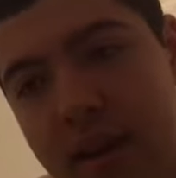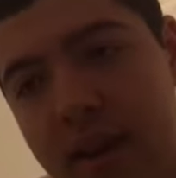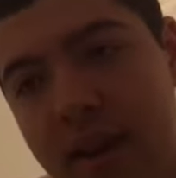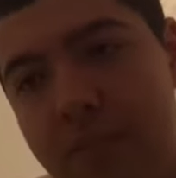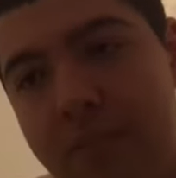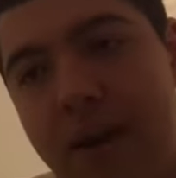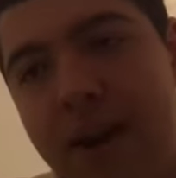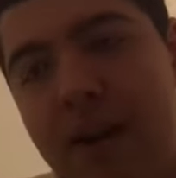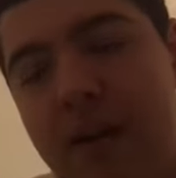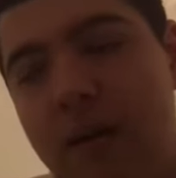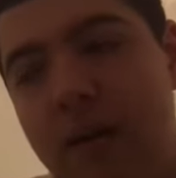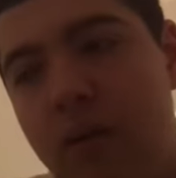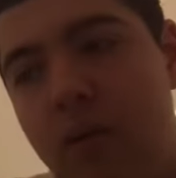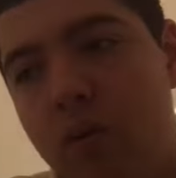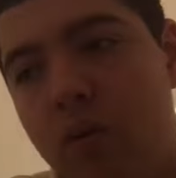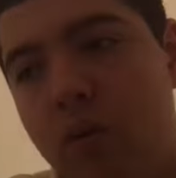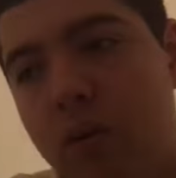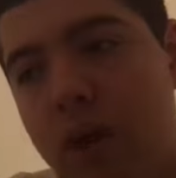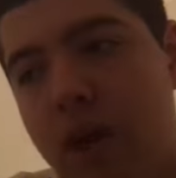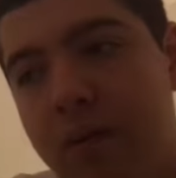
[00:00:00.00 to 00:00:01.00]
And the
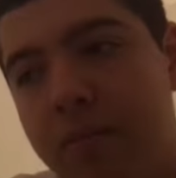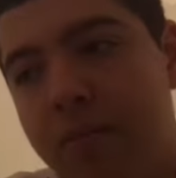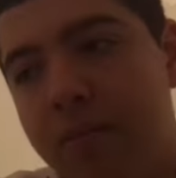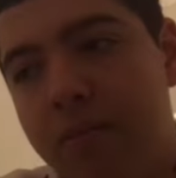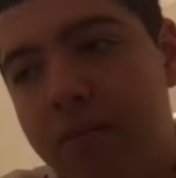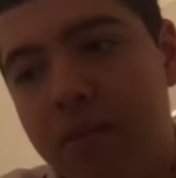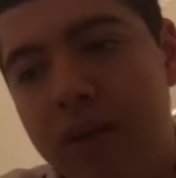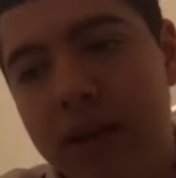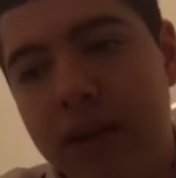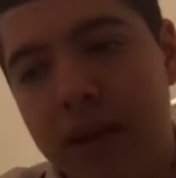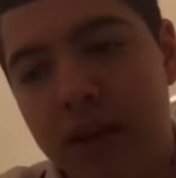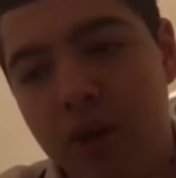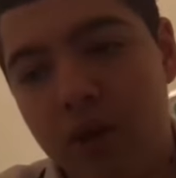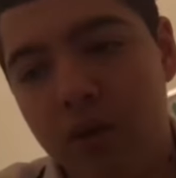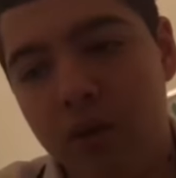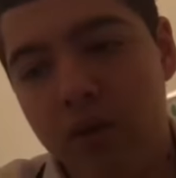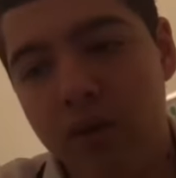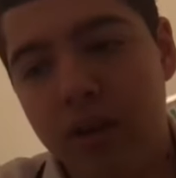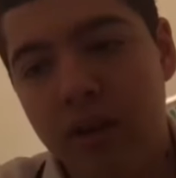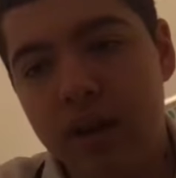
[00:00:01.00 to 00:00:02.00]
background won't come
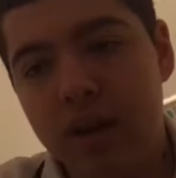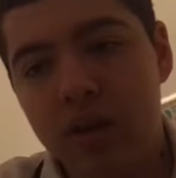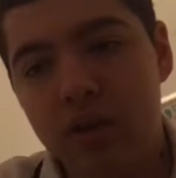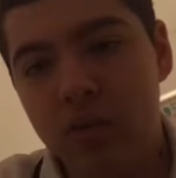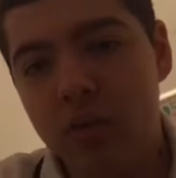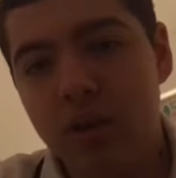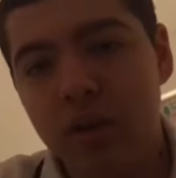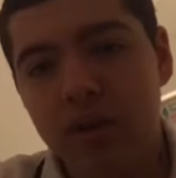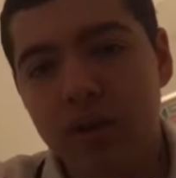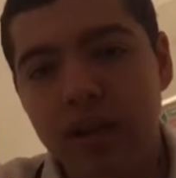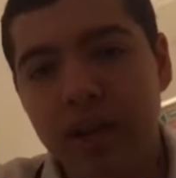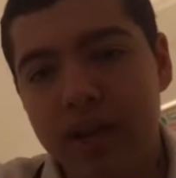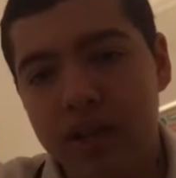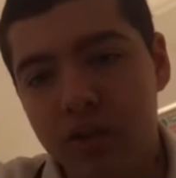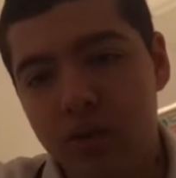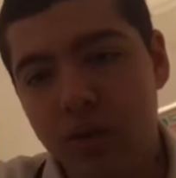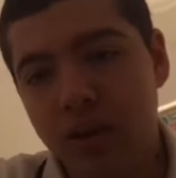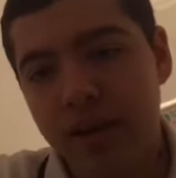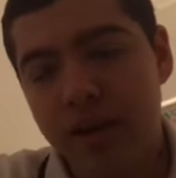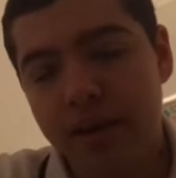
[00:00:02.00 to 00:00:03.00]
yellow as well
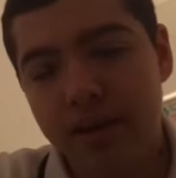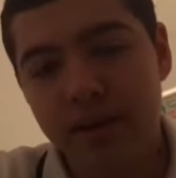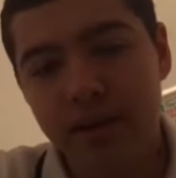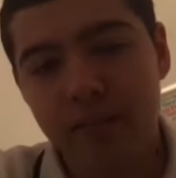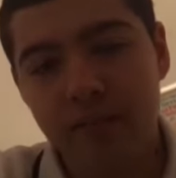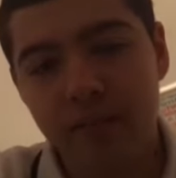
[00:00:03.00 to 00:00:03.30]
next week.